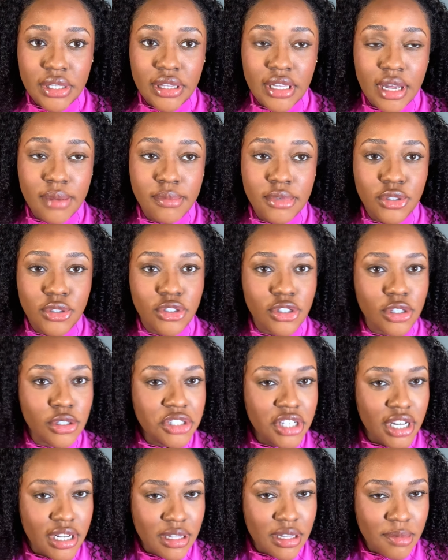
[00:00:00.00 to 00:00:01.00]
them and you should go
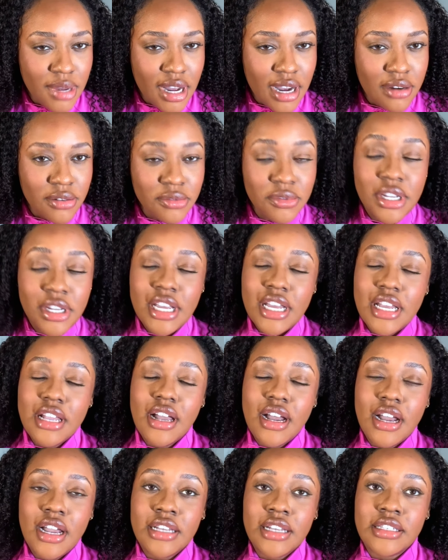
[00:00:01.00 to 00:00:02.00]
check them out
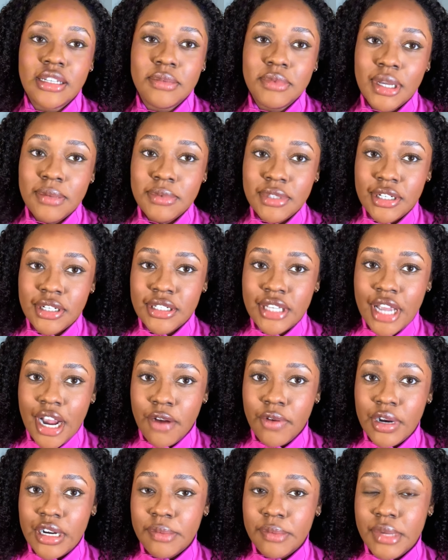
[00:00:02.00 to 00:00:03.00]
because sometimes there's hair
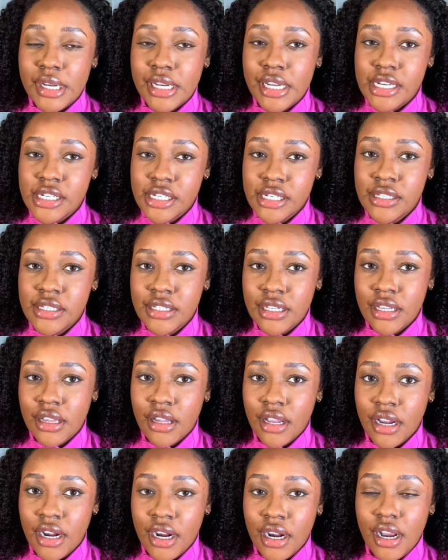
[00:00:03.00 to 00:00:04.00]
recommendations in
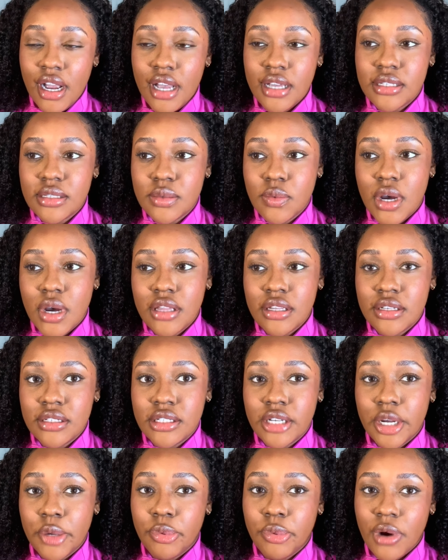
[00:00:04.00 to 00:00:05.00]
there as well as
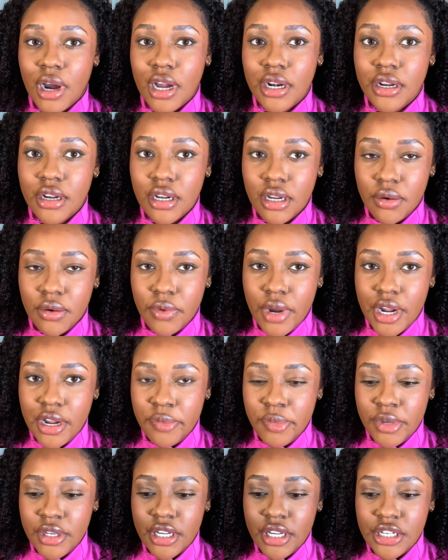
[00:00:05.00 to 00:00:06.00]
like product
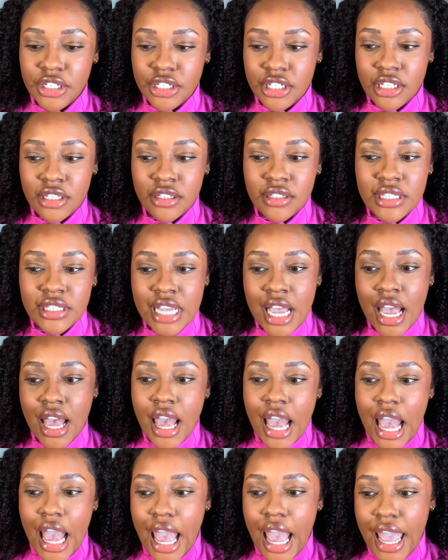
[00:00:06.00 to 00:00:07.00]
recommendations,
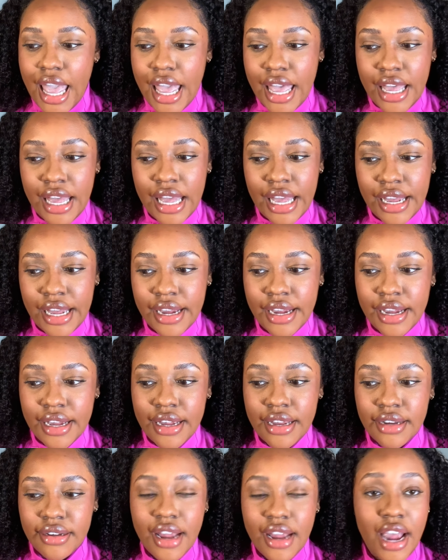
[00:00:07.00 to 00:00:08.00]

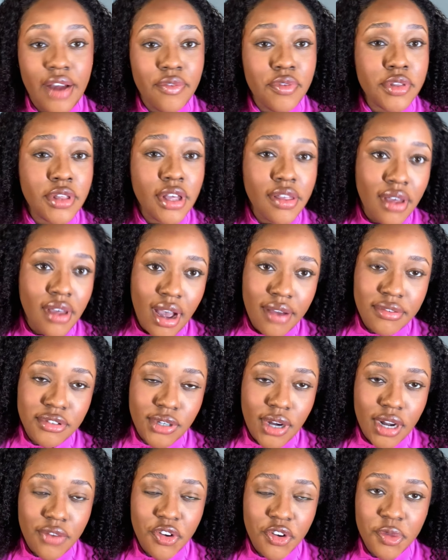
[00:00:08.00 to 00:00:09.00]
and everything that I've
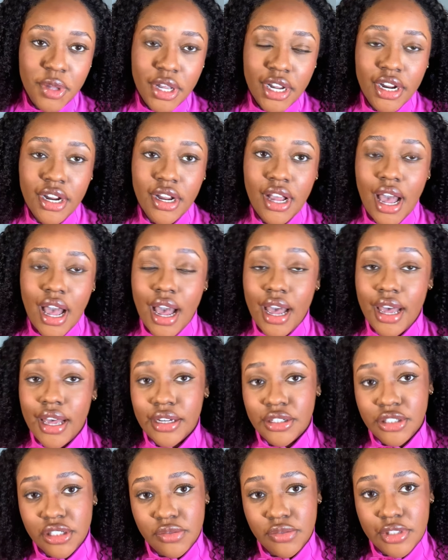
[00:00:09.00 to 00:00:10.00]
tried from there I
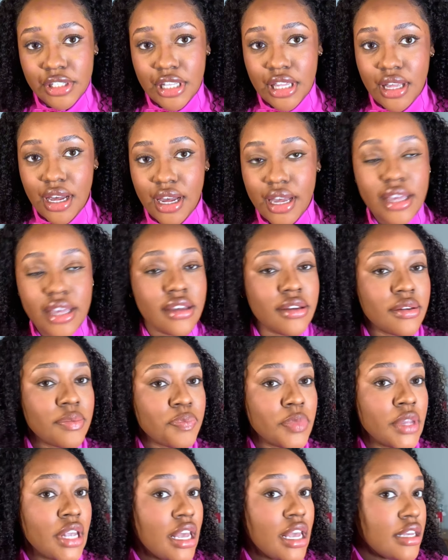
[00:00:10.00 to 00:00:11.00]
actually really like.
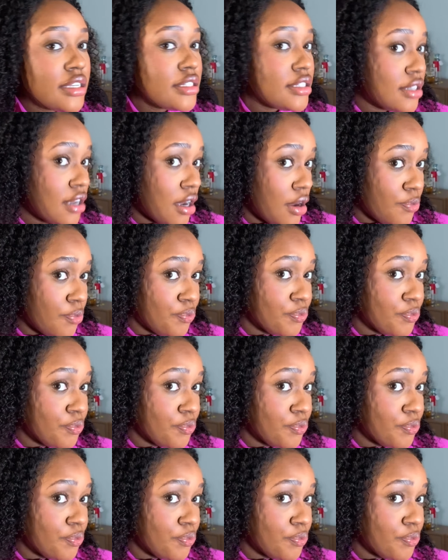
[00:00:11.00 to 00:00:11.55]
So